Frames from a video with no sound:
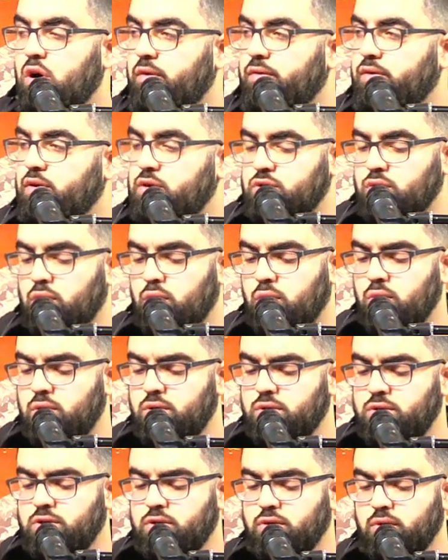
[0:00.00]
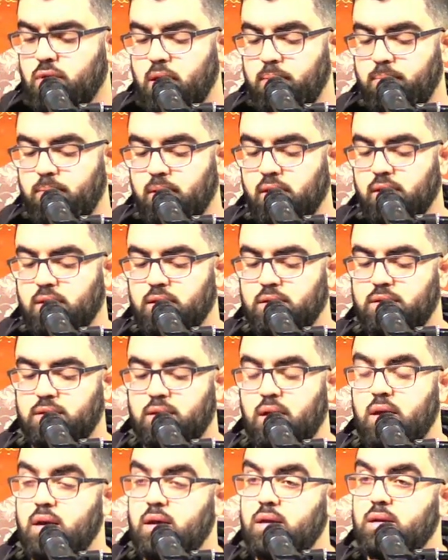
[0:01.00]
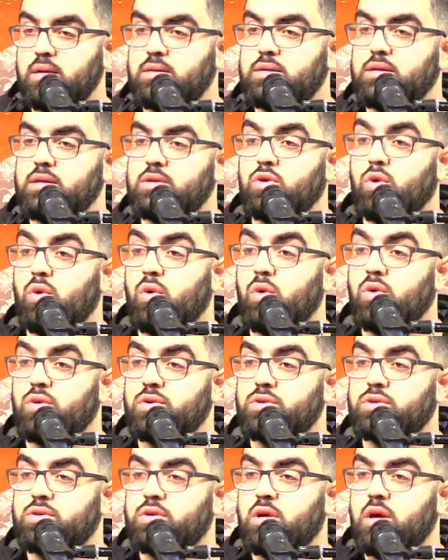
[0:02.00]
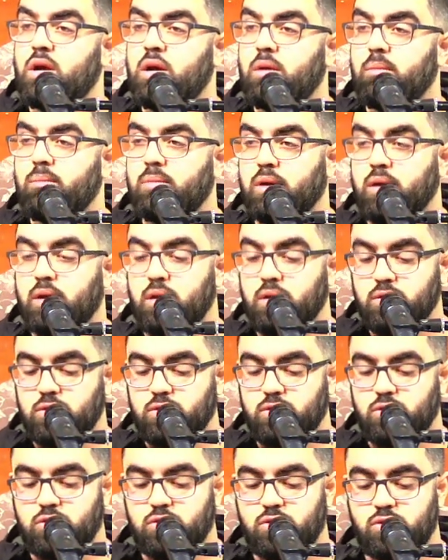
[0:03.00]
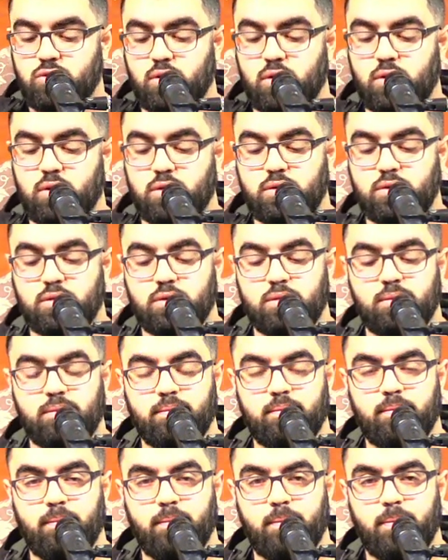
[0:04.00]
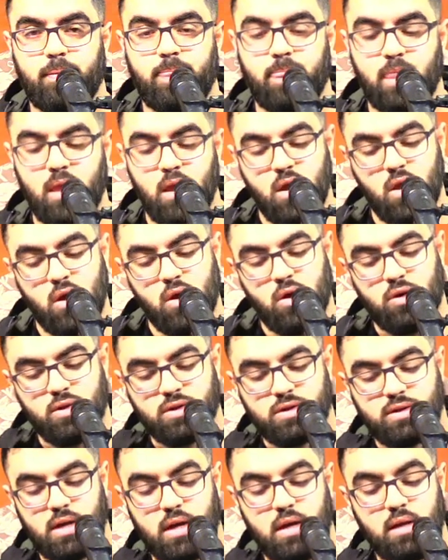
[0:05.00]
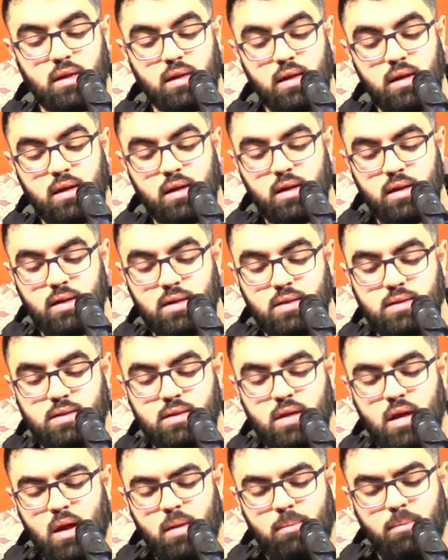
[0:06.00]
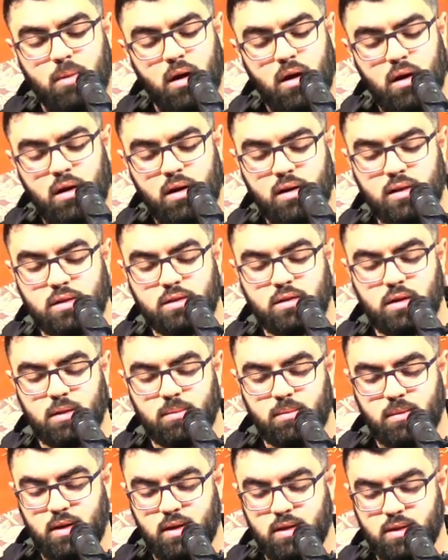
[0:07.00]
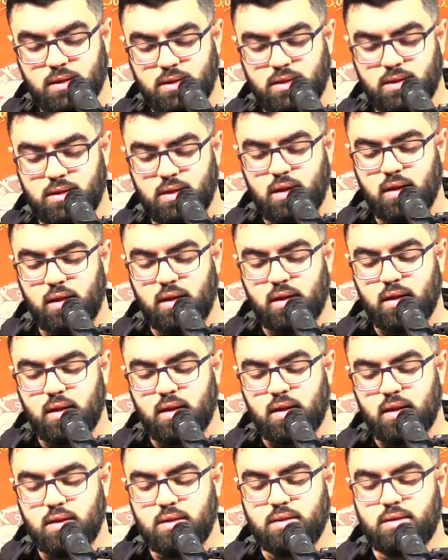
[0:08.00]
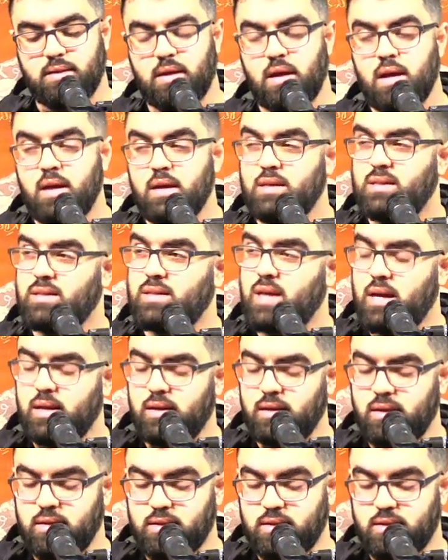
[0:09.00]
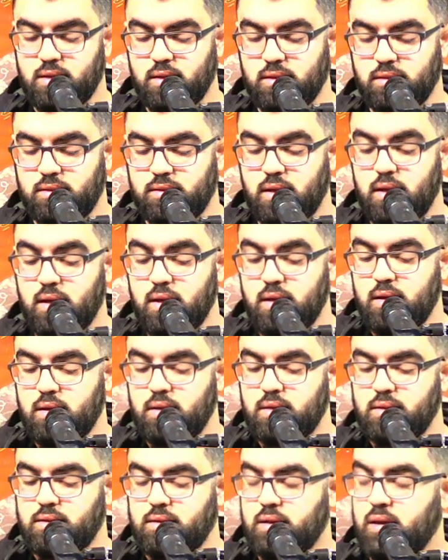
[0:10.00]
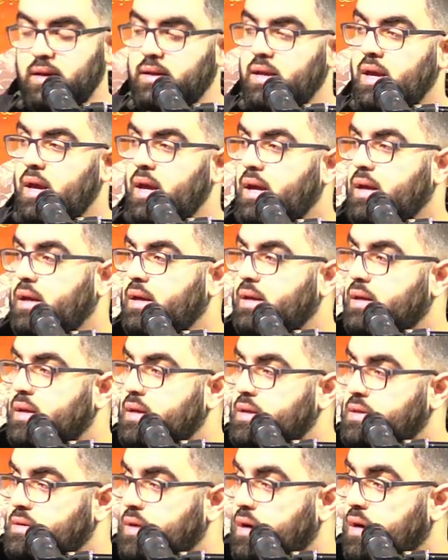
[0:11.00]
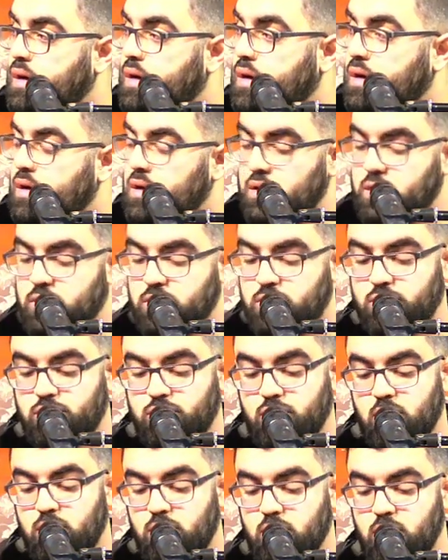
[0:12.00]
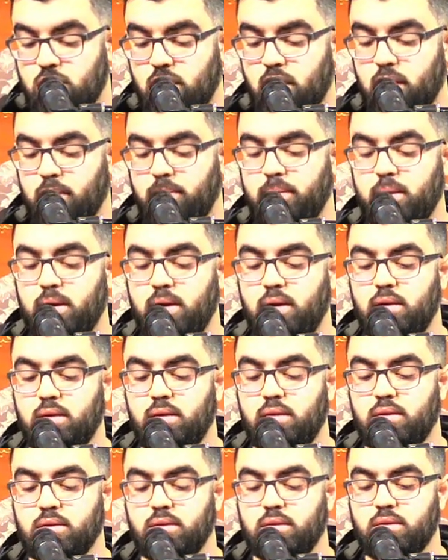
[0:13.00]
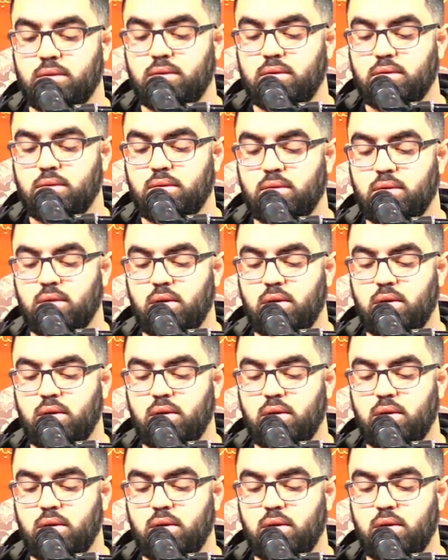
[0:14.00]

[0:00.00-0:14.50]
of his horse scraping the sands. His horse begins to trot. Hussein lingers behind him, concealing his sadness and tears, yet in his eyes sorrow appears.